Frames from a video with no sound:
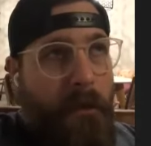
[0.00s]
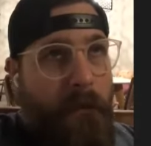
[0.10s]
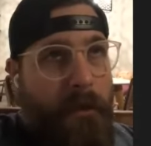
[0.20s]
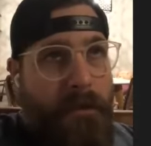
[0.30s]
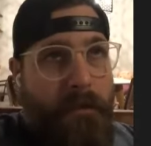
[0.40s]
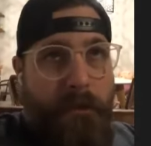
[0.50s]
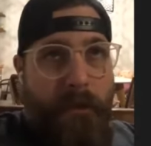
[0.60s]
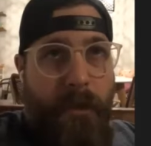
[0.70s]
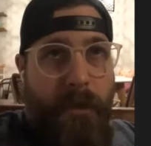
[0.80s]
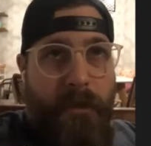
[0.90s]
which
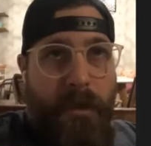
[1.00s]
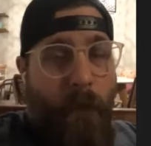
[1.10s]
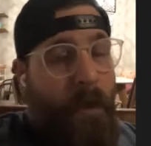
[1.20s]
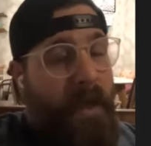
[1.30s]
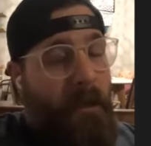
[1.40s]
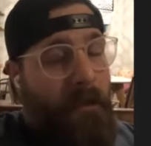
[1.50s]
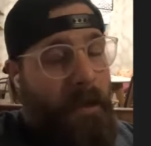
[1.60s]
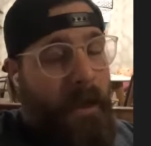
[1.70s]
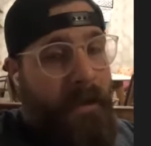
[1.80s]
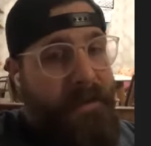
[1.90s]
is a weed out
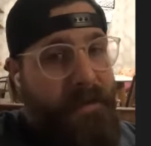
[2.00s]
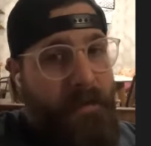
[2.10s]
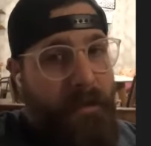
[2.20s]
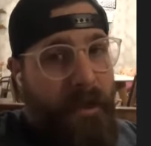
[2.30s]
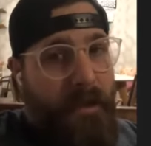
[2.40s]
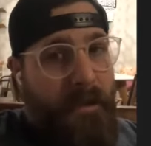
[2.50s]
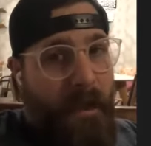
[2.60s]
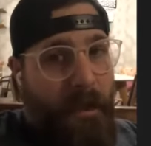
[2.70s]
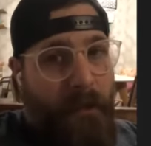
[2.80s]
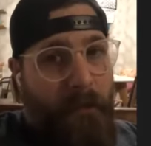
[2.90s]
class at Tech.